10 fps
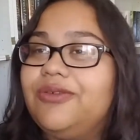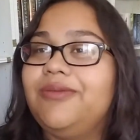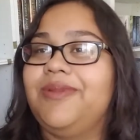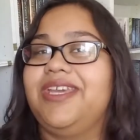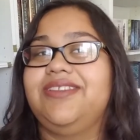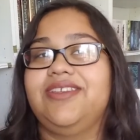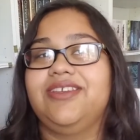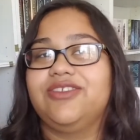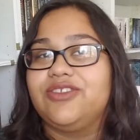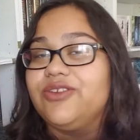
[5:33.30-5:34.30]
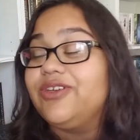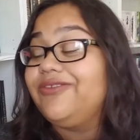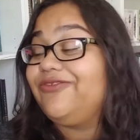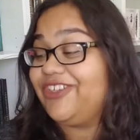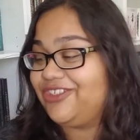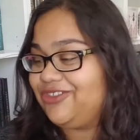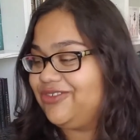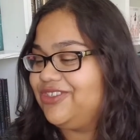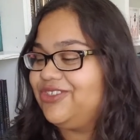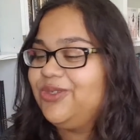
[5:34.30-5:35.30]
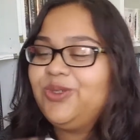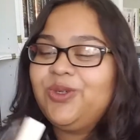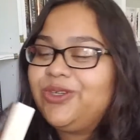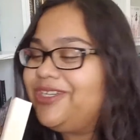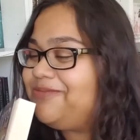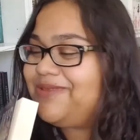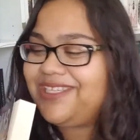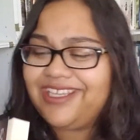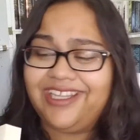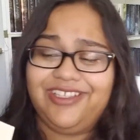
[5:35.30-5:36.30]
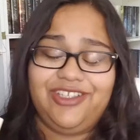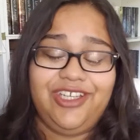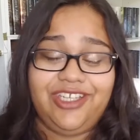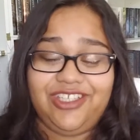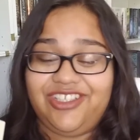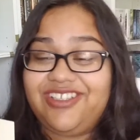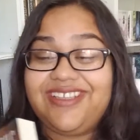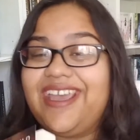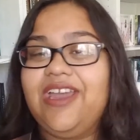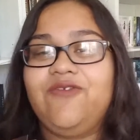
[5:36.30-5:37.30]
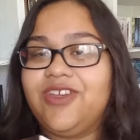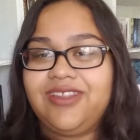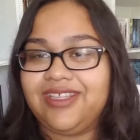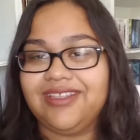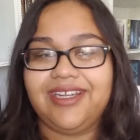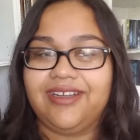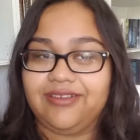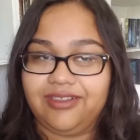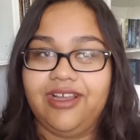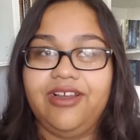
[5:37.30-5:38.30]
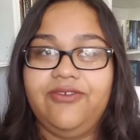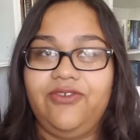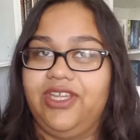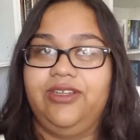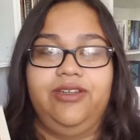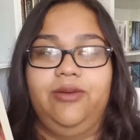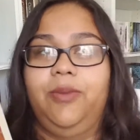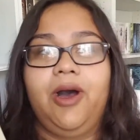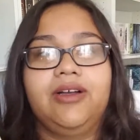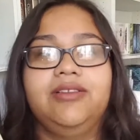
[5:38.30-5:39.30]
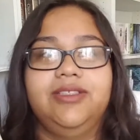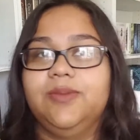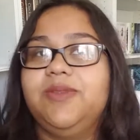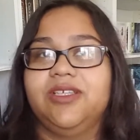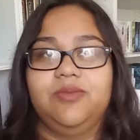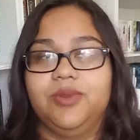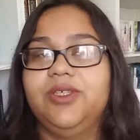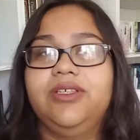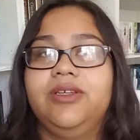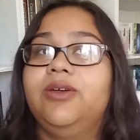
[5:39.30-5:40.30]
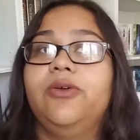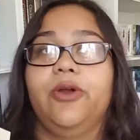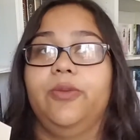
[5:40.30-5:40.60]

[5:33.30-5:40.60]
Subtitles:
amazing, so adventurous, so creepy, and just everything that I love in an apocalyptic book or